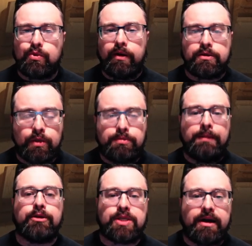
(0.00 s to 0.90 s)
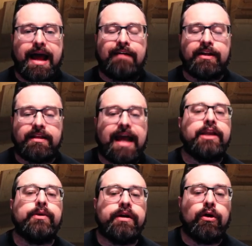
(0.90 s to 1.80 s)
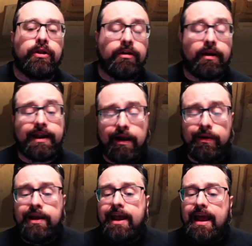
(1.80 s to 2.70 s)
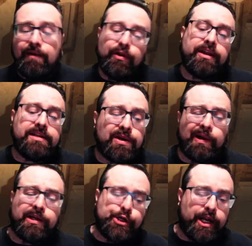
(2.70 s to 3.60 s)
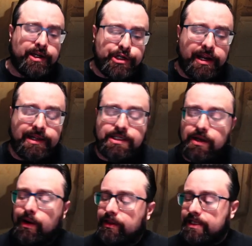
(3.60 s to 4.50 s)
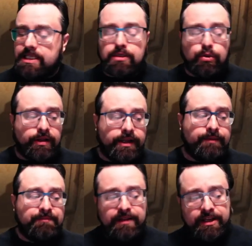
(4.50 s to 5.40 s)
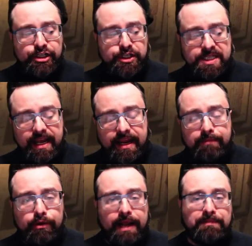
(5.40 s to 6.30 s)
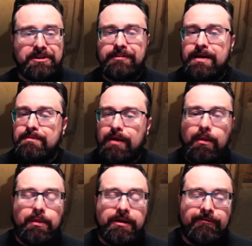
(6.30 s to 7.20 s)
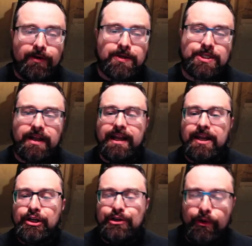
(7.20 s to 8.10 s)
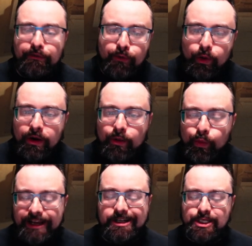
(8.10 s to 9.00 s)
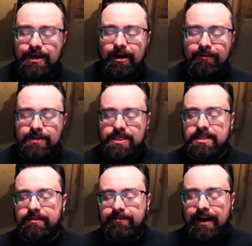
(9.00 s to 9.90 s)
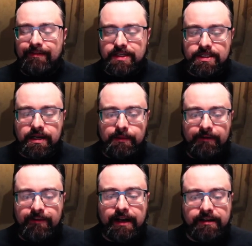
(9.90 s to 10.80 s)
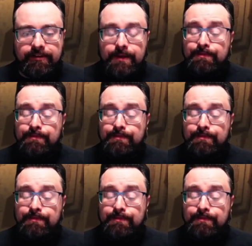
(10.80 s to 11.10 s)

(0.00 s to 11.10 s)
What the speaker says: Once people start having that unit on their account, everything is going to change. And so this is really just a preemptive, probably first like 2 to 4 weeks of Season 5. This is going to be effective.